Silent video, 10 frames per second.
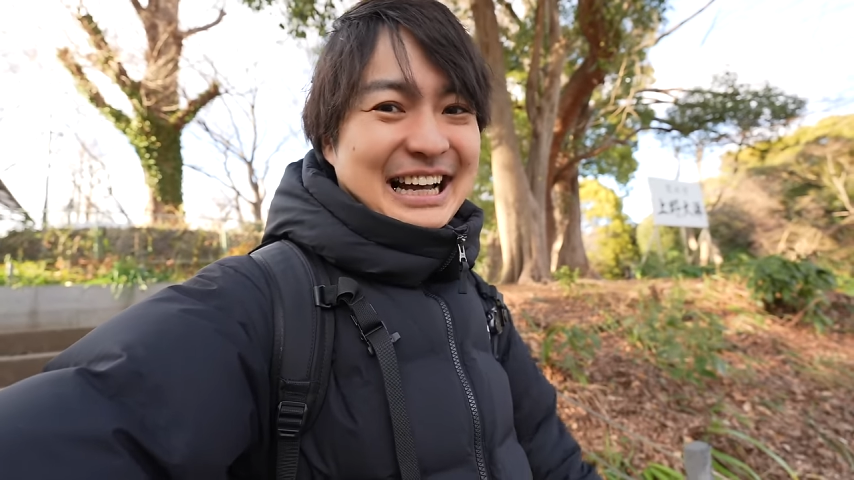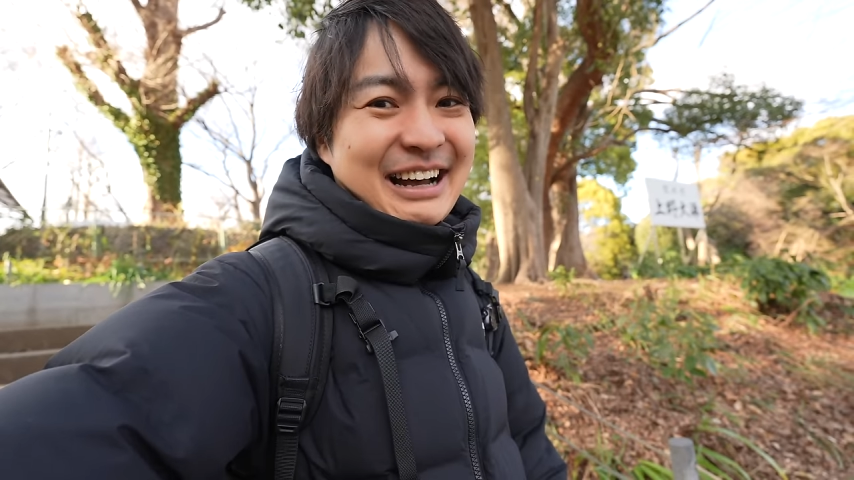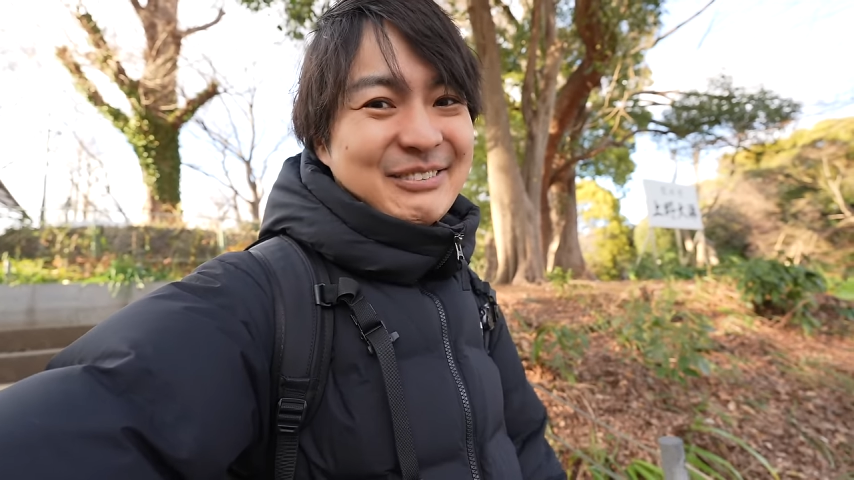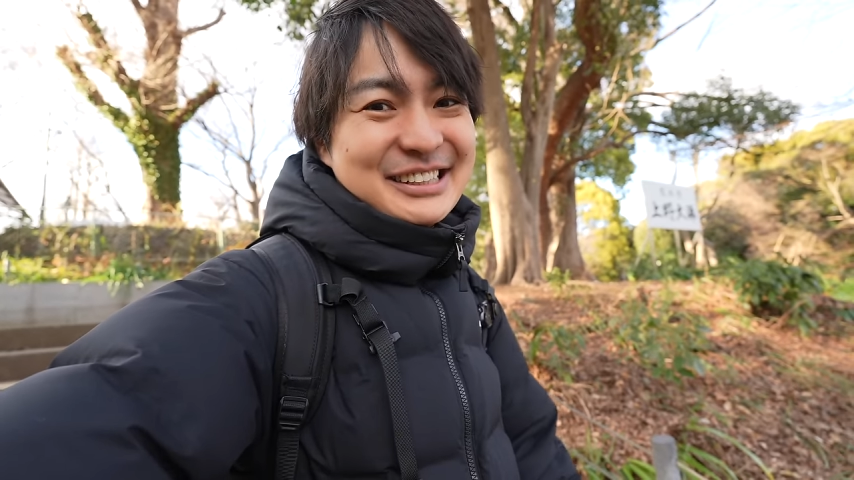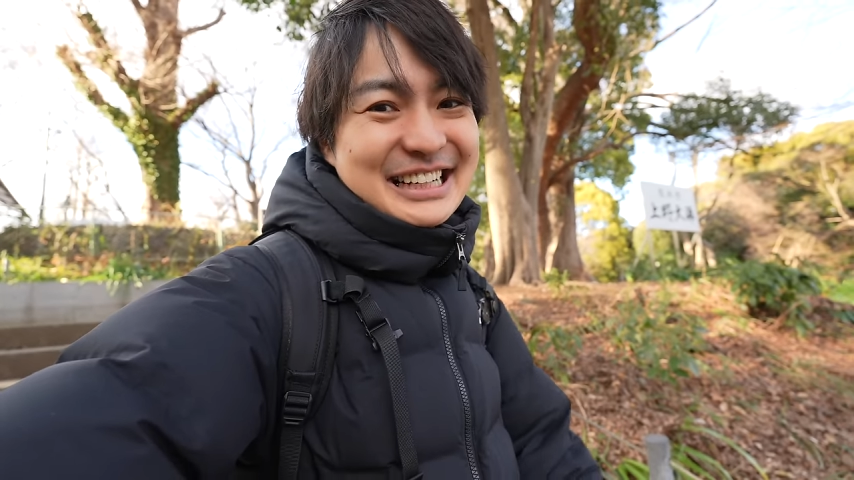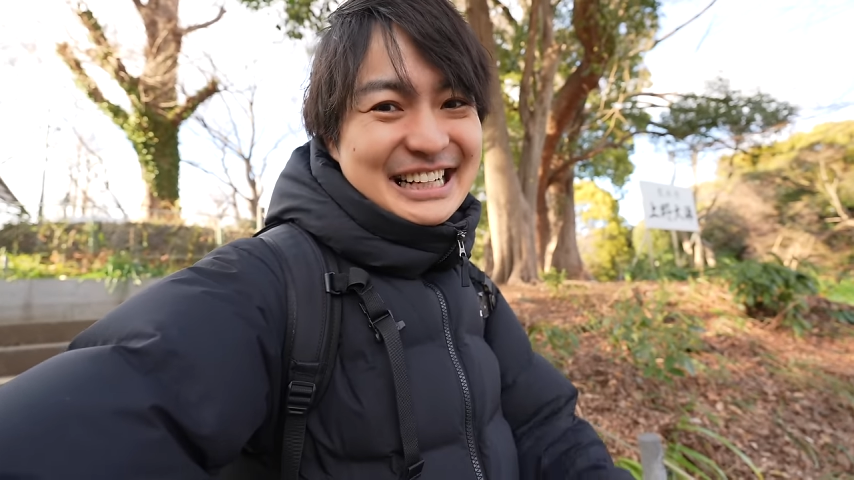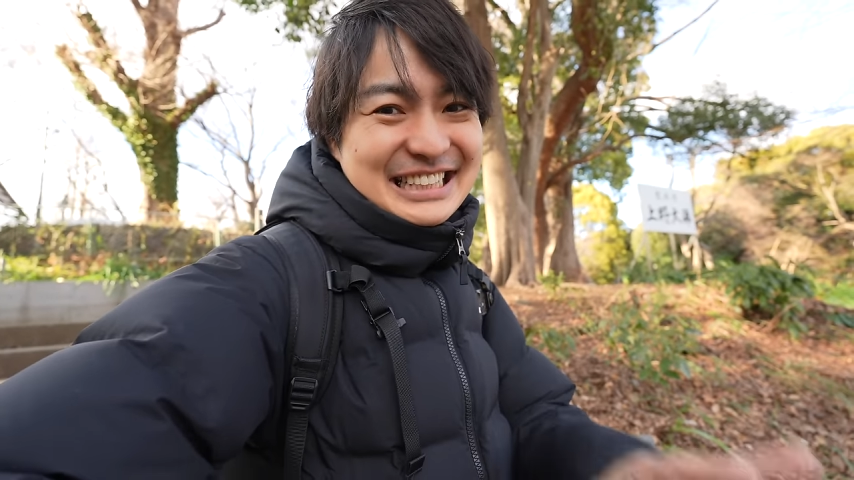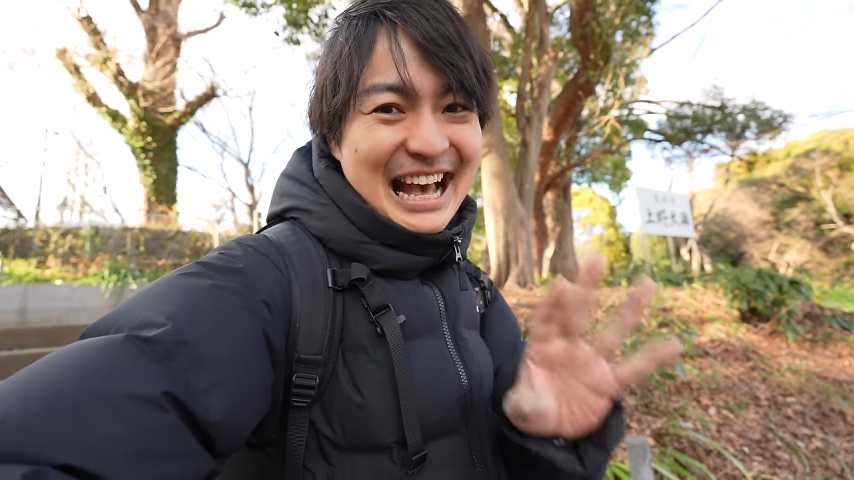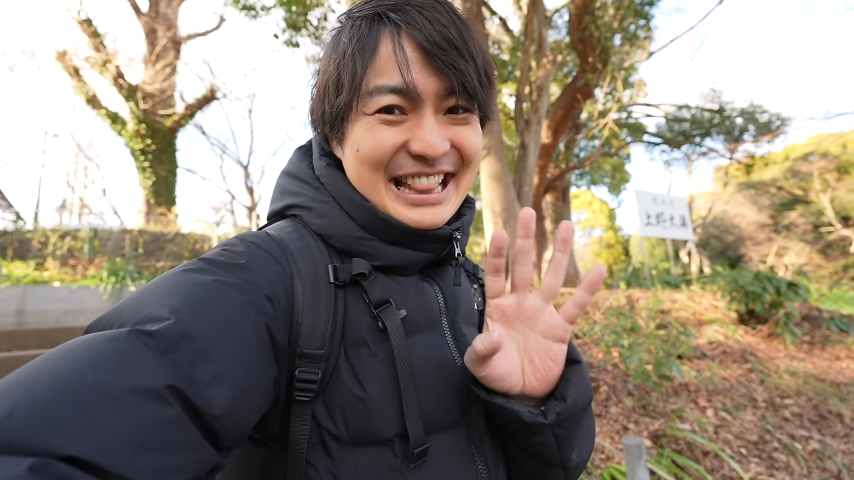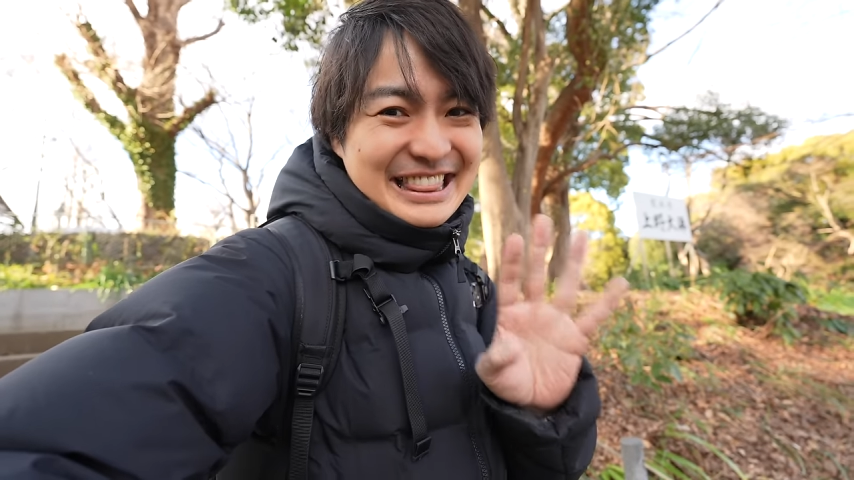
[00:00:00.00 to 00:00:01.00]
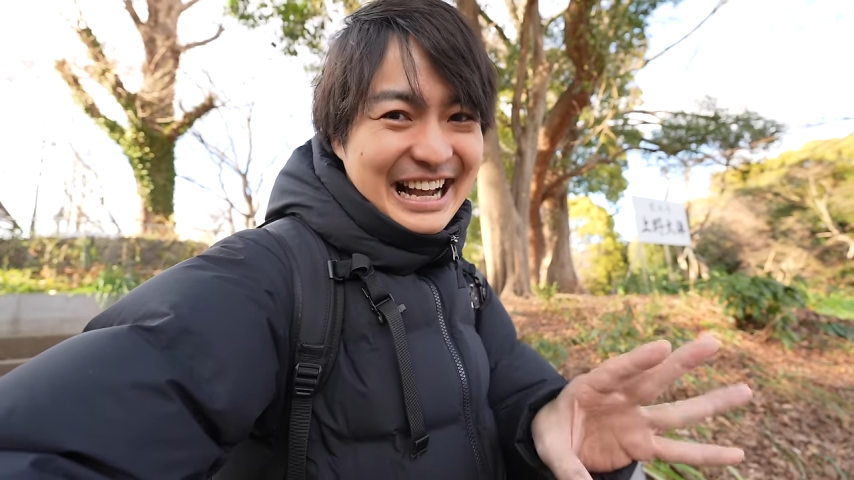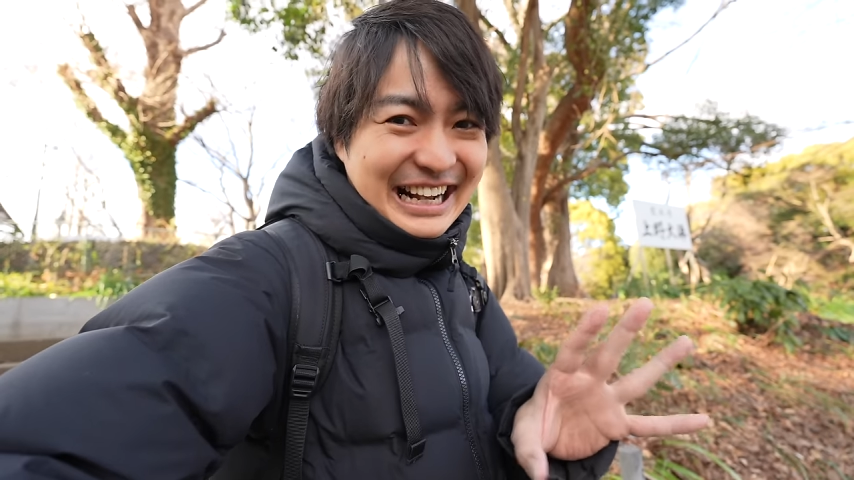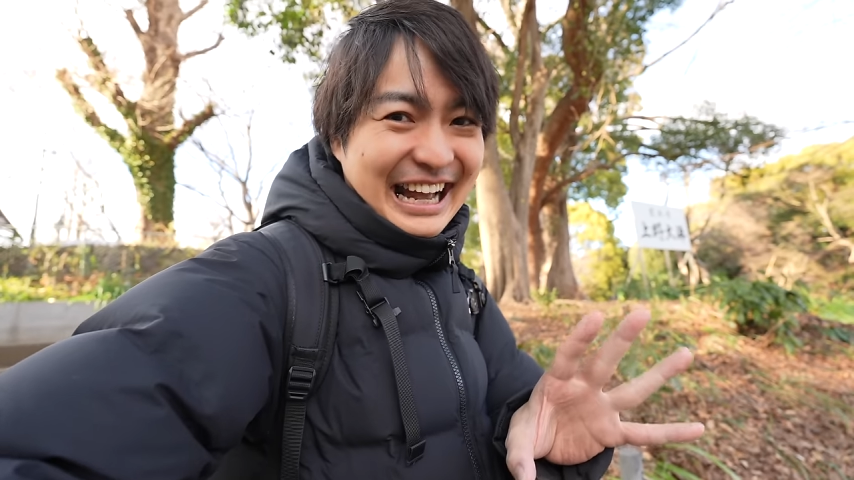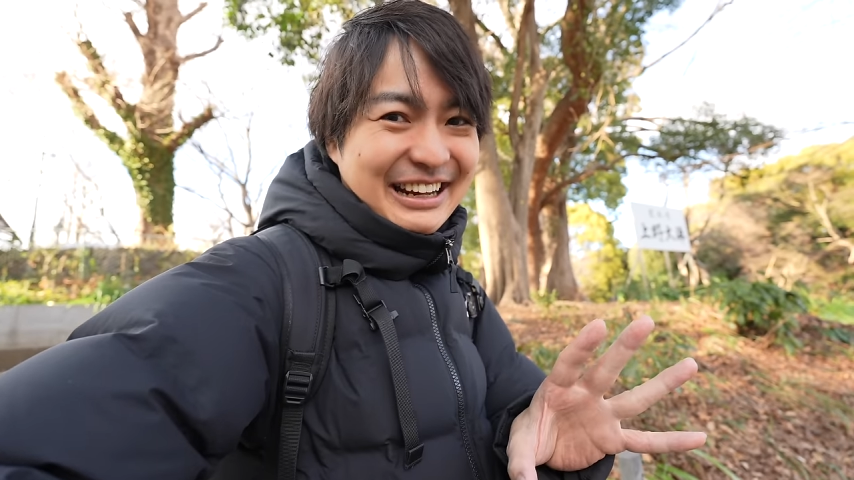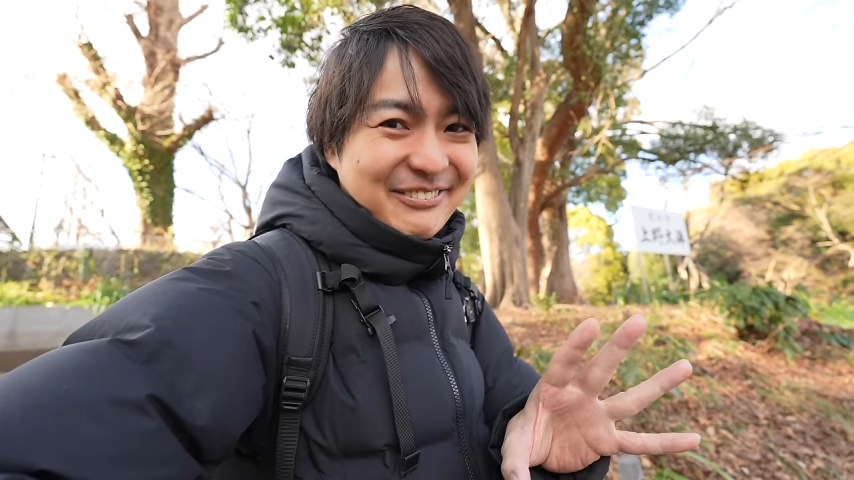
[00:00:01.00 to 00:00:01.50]
Have you guys had that
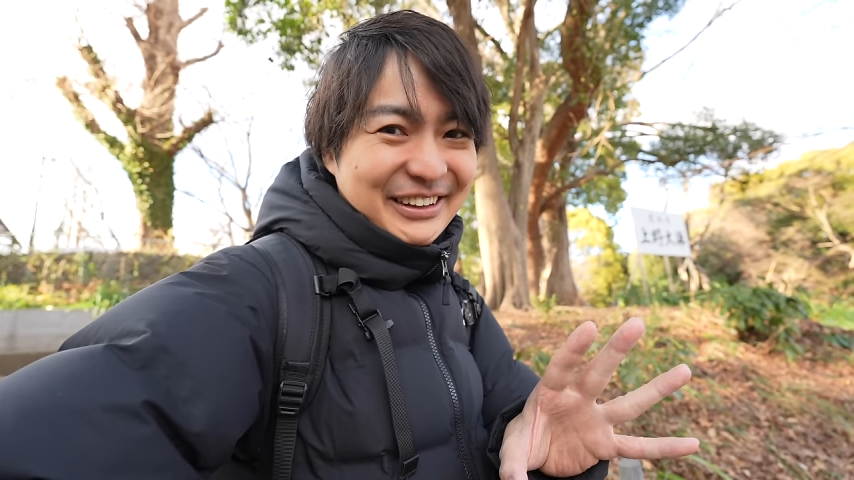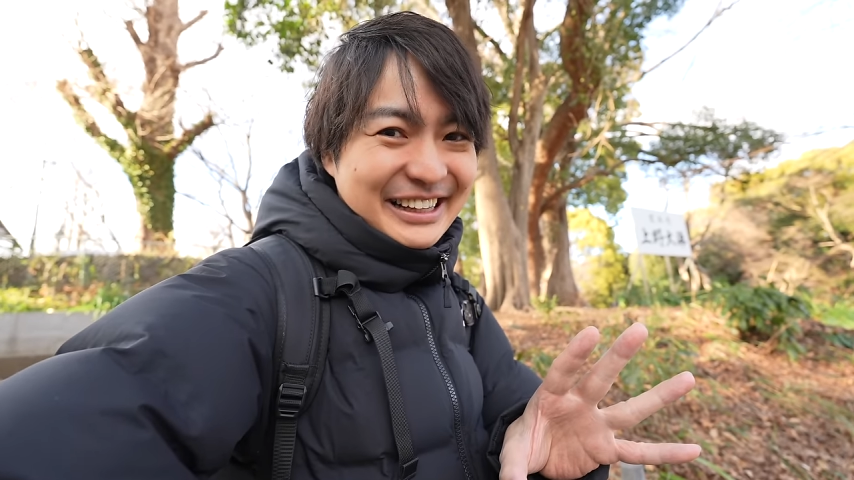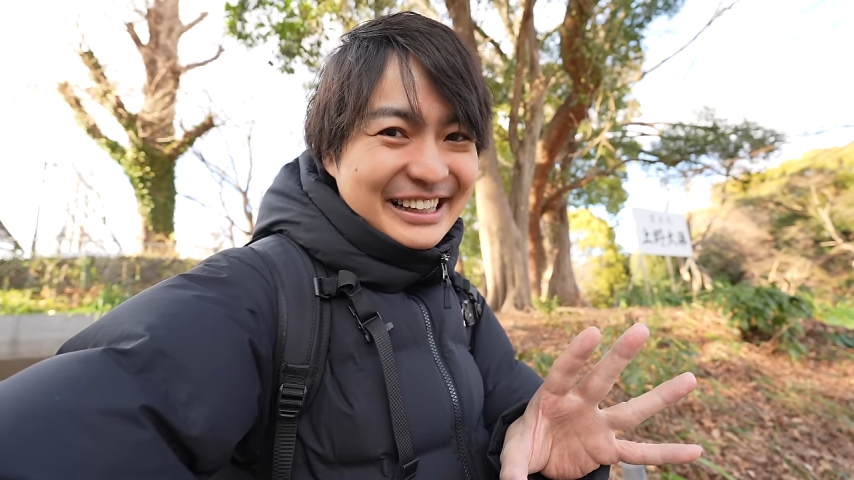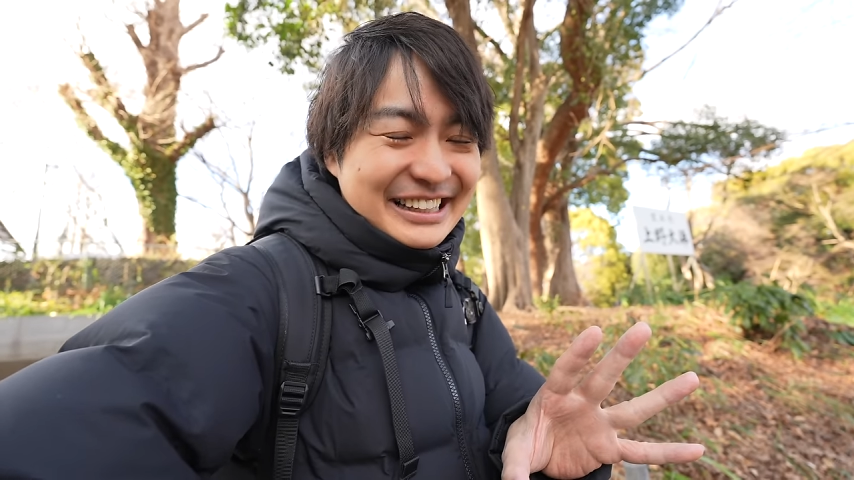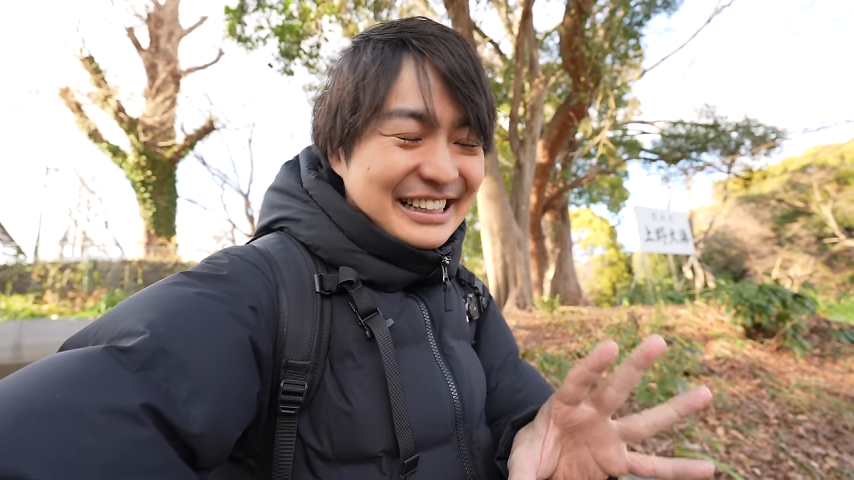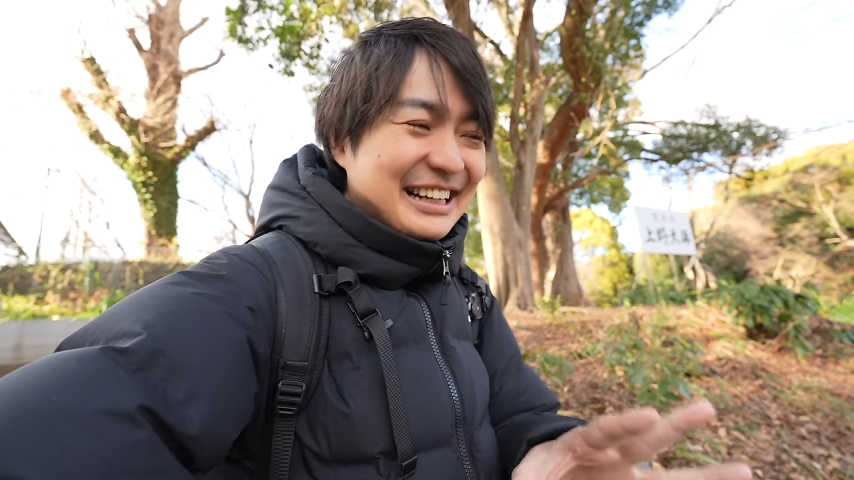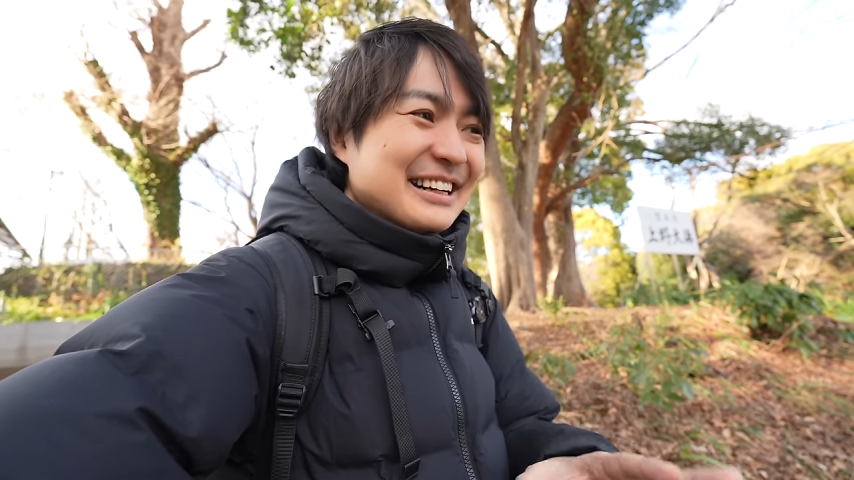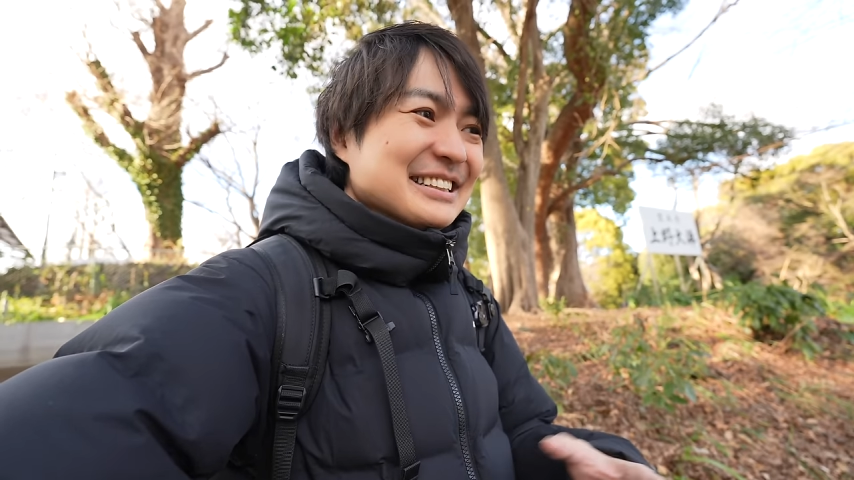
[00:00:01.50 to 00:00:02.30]
kind of feeling?